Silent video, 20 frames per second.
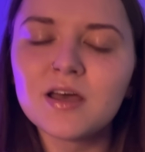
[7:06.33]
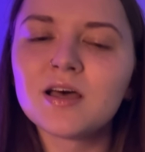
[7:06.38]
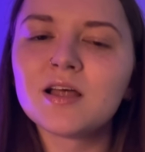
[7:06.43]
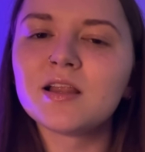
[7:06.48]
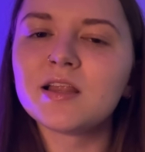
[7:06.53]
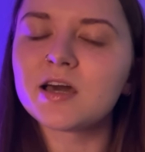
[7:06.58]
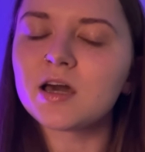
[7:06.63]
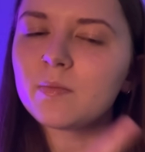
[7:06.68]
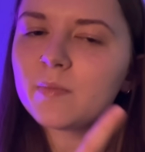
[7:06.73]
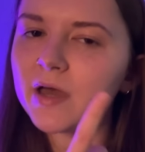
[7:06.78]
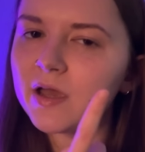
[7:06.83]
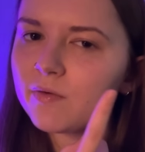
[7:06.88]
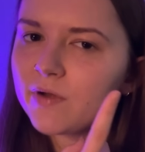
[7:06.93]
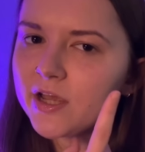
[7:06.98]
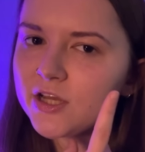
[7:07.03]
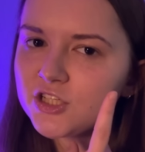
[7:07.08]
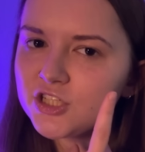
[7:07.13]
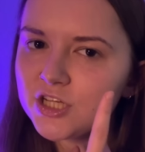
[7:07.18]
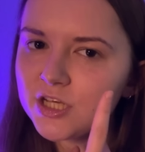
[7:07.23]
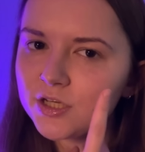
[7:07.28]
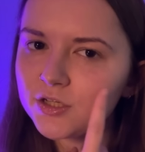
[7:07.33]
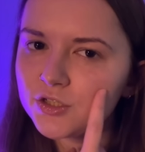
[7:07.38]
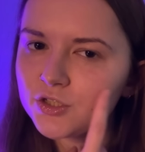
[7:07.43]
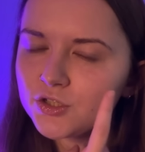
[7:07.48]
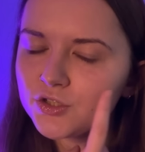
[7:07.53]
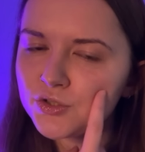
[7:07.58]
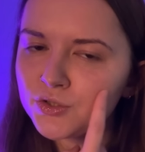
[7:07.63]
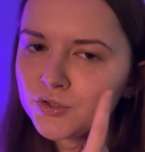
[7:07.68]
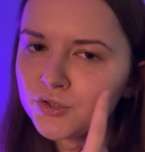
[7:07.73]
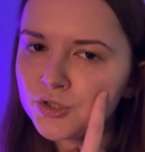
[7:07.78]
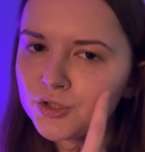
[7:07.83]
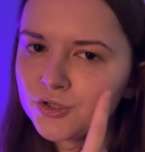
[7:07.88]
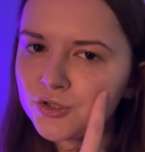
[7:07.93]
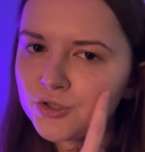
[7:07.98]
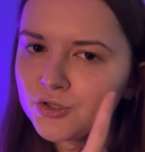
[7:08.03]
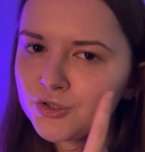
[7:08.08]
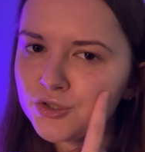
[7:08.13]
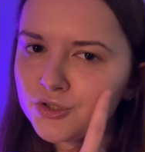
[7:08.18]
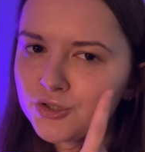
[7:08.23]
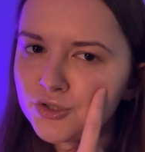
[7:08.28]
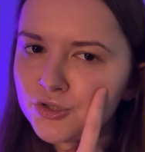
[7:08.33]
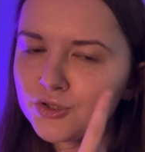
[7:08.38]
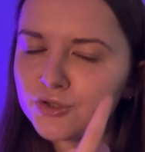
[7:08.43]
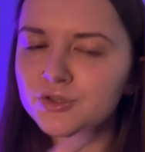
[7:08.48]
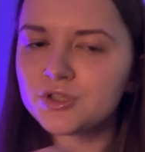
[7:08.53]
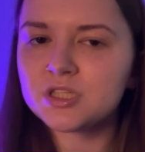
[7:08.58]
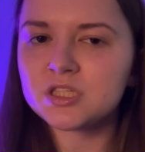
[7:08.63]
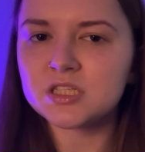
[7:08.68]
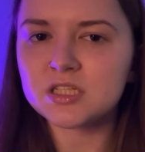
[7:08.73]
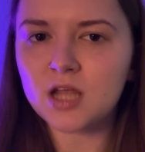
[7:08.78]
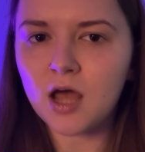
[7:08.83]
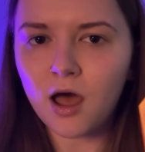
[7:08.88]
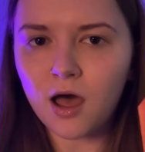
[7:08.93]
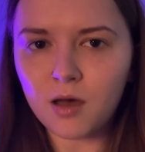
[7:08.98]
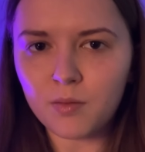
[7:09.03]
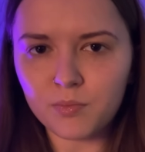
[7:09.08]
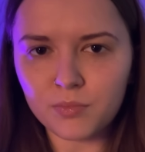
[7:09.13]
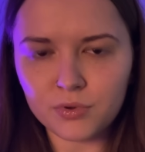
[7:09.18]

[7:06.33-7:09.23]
Look at my right cheek. Stop.